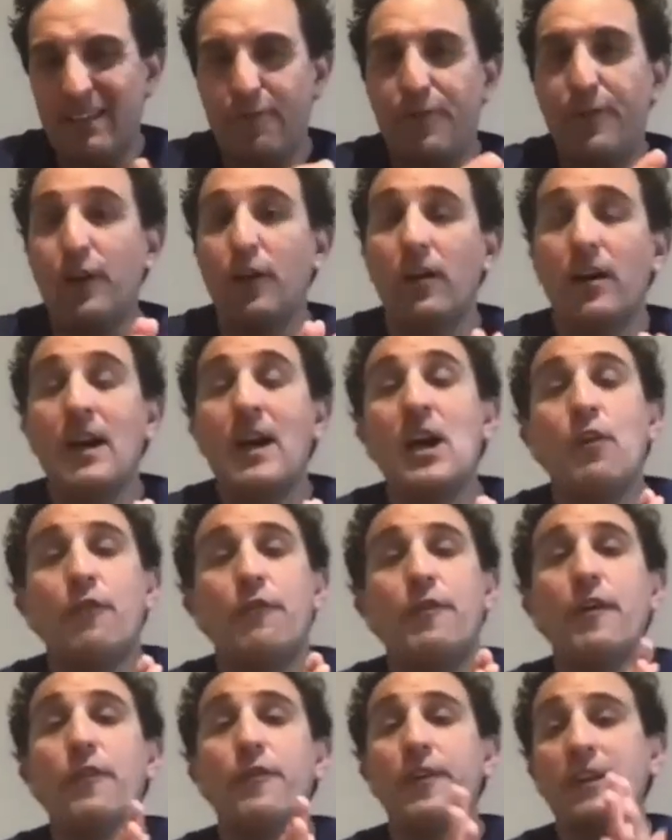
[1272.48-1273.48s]
Yeah.
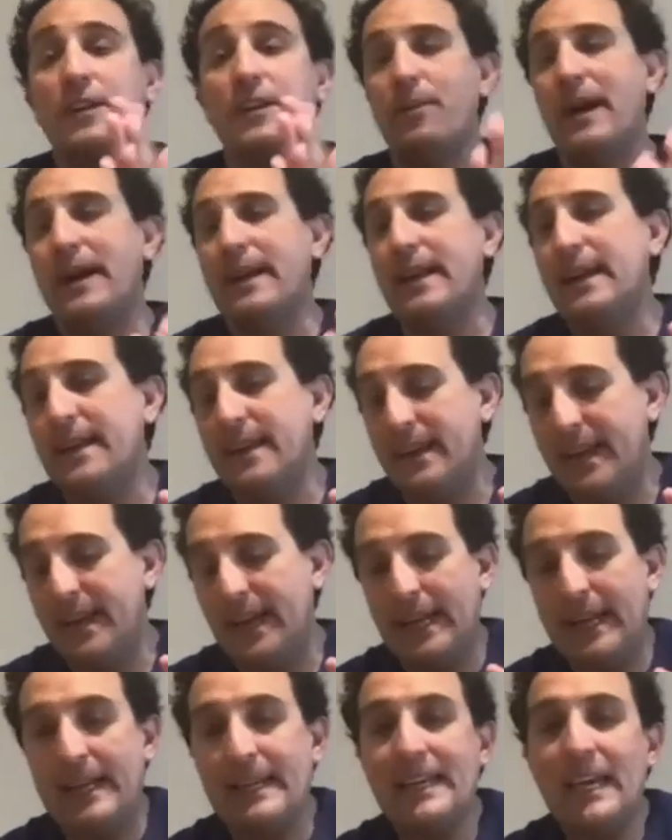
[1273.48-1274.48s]
Feel free to butt in
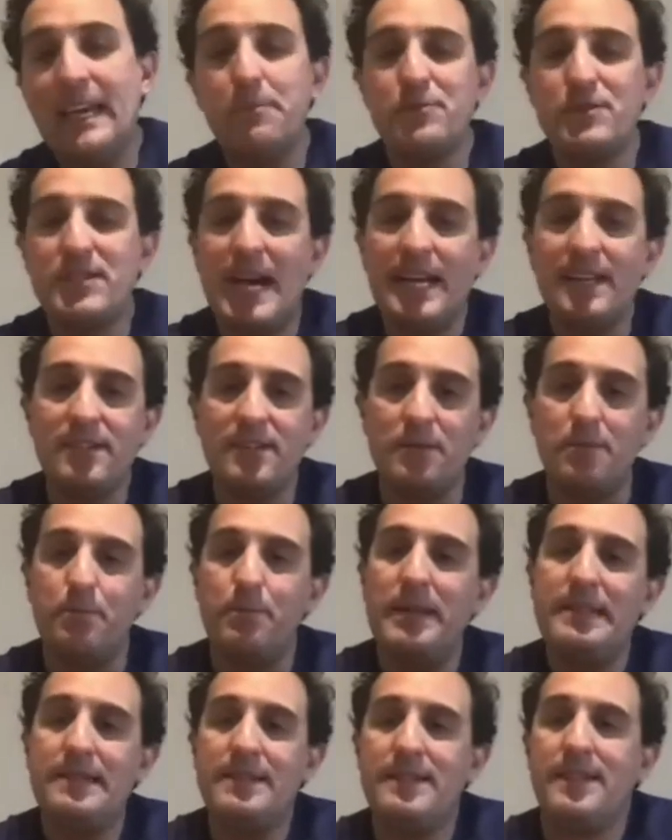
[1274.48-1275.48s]
and keep Jason
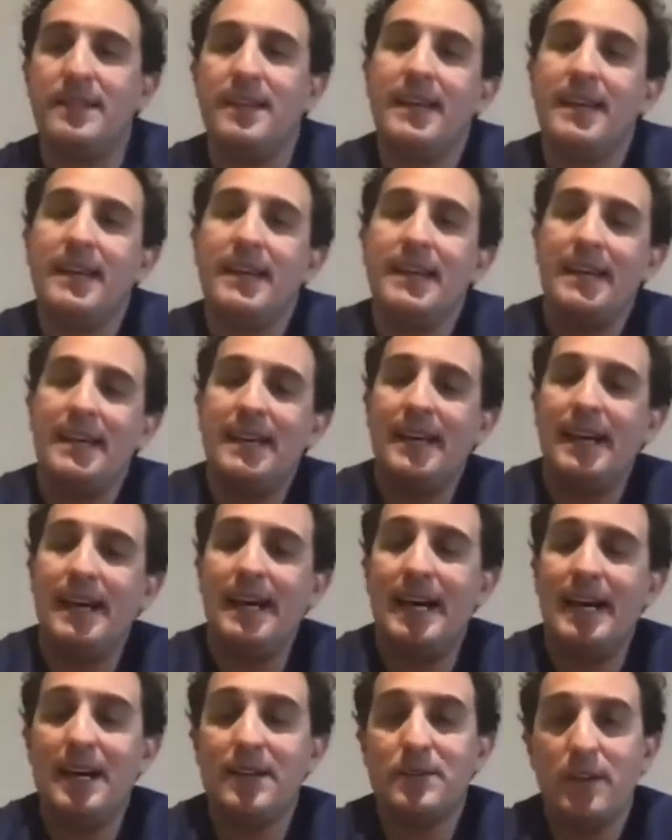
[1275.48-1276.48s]
busy.
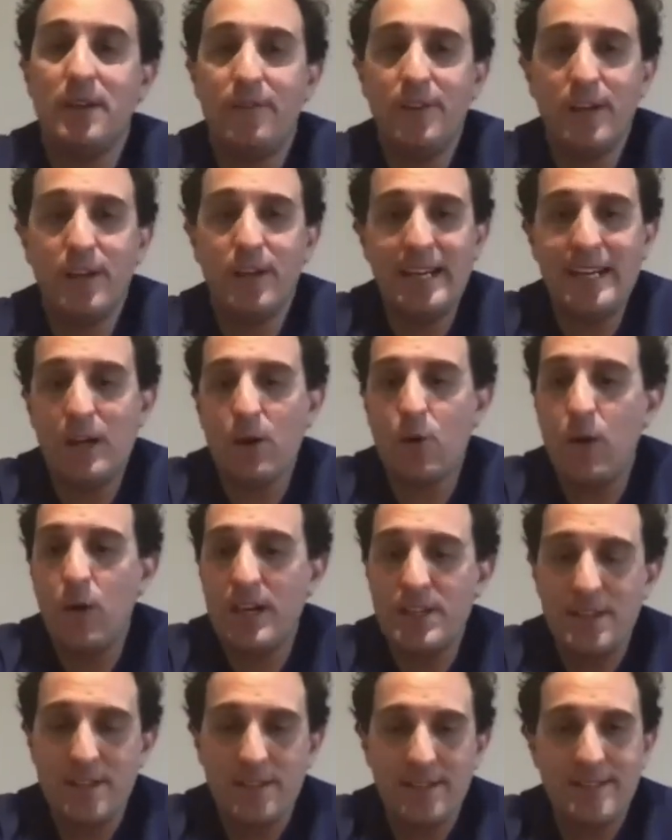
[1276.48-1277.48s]
So if you've got any
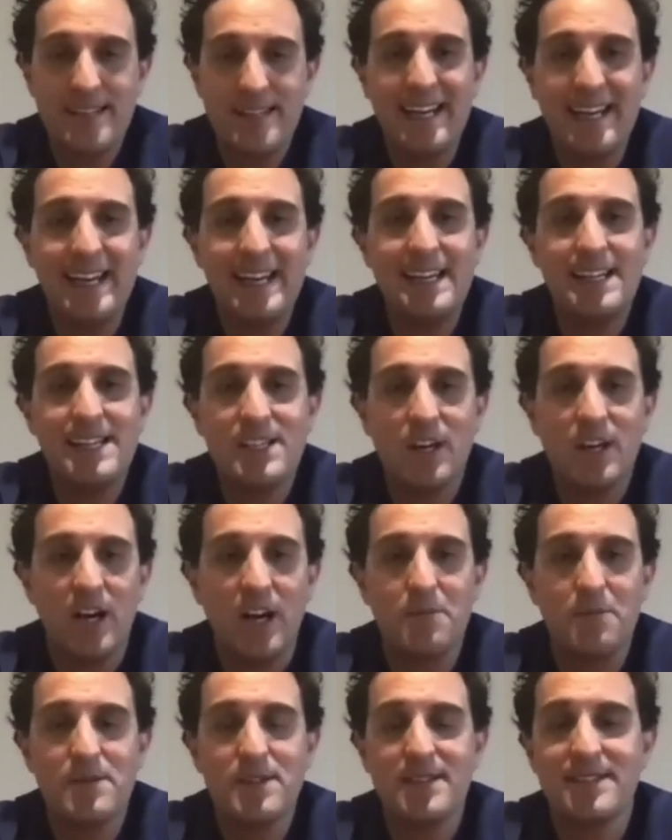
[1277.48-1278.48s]
questions at any
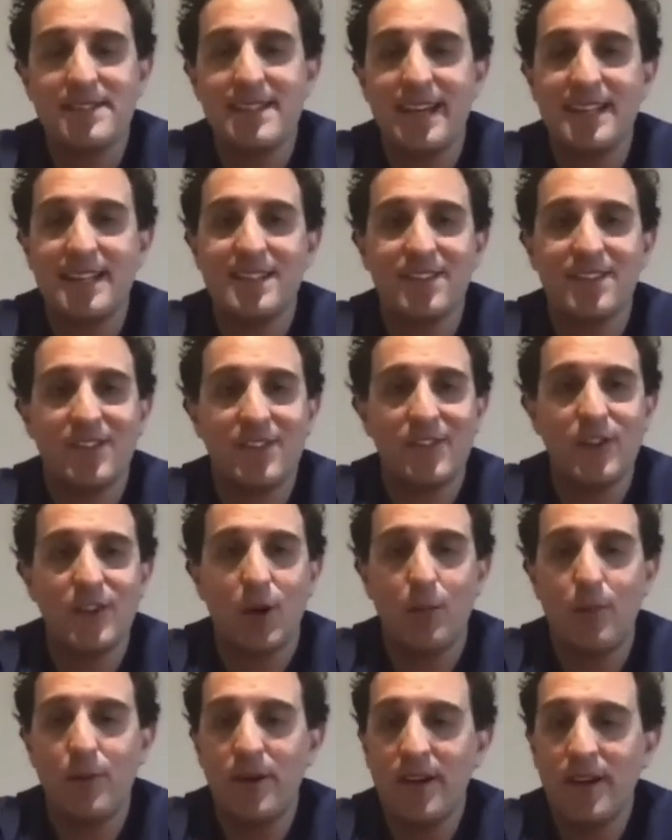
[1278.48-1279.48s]
time, just stop.